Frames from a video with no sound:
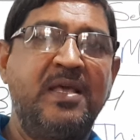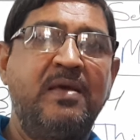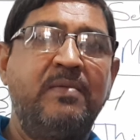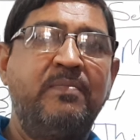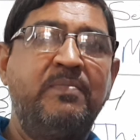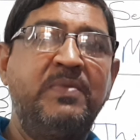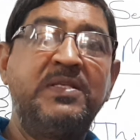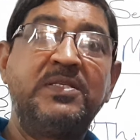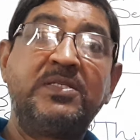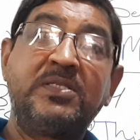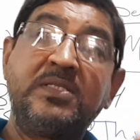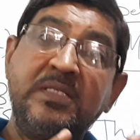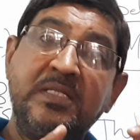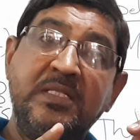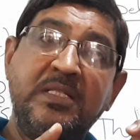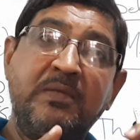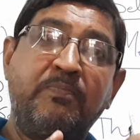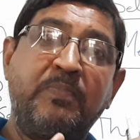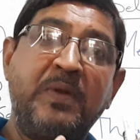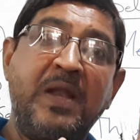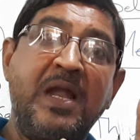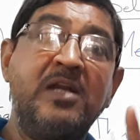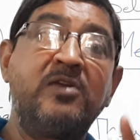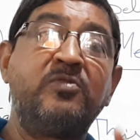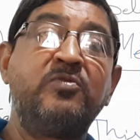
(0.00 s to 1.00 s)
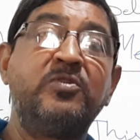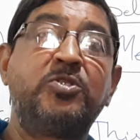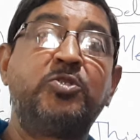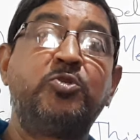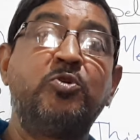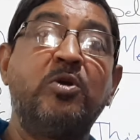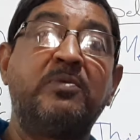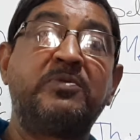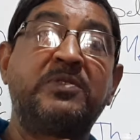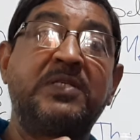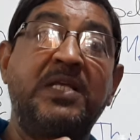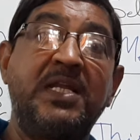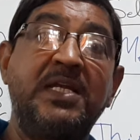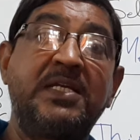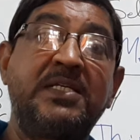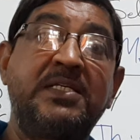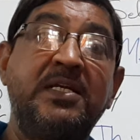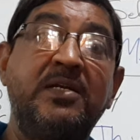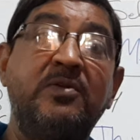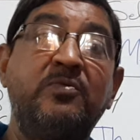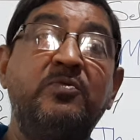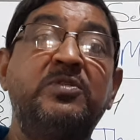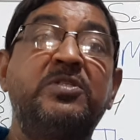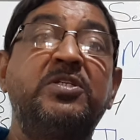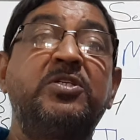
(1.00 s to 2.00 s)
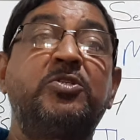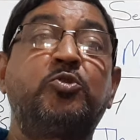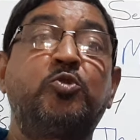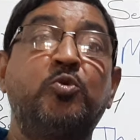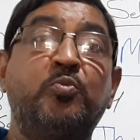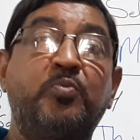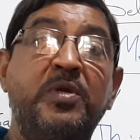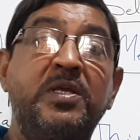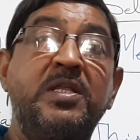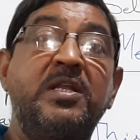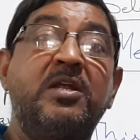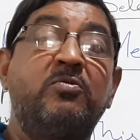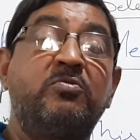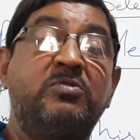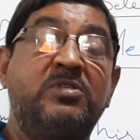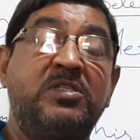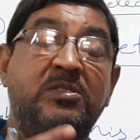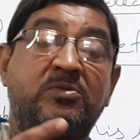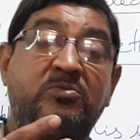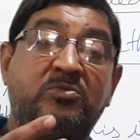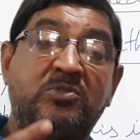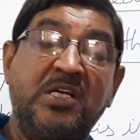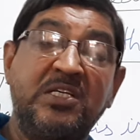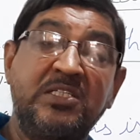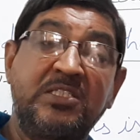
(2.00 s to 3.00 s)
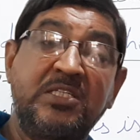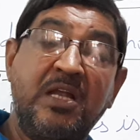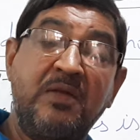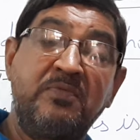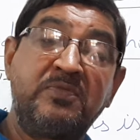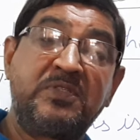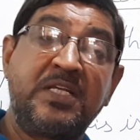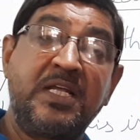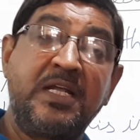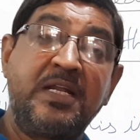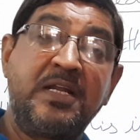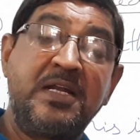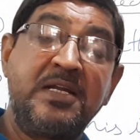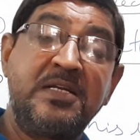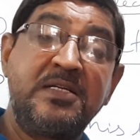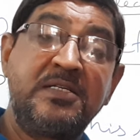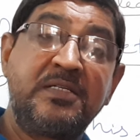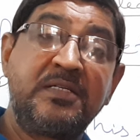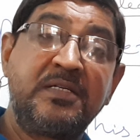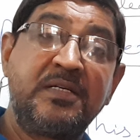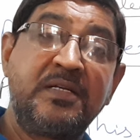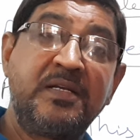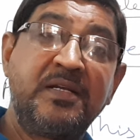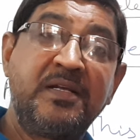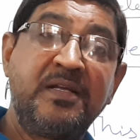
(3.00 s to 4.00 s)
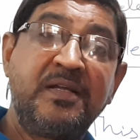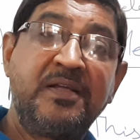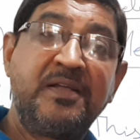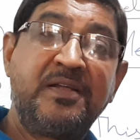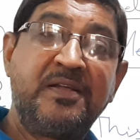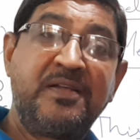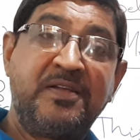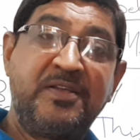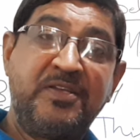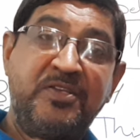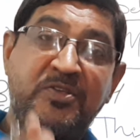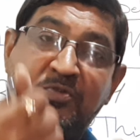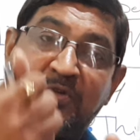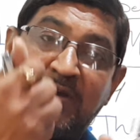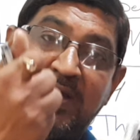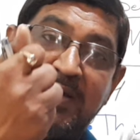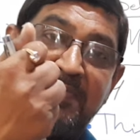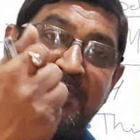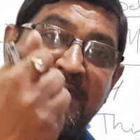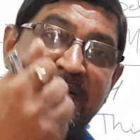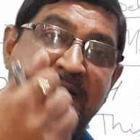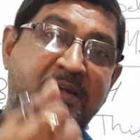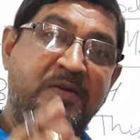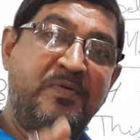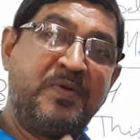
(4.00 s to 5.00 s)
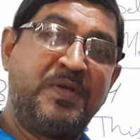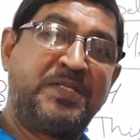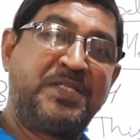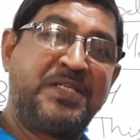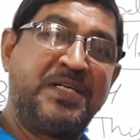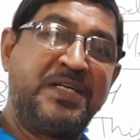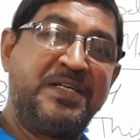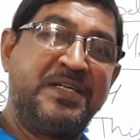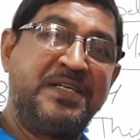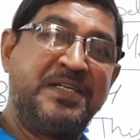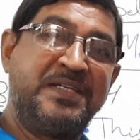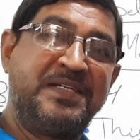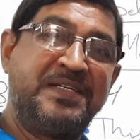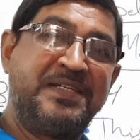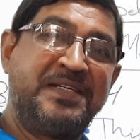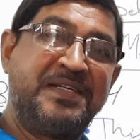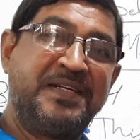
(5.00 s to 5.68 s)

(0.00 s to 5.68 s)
means the plant which you have selected, which is superior, which is transgressive segregant, you have harvested it.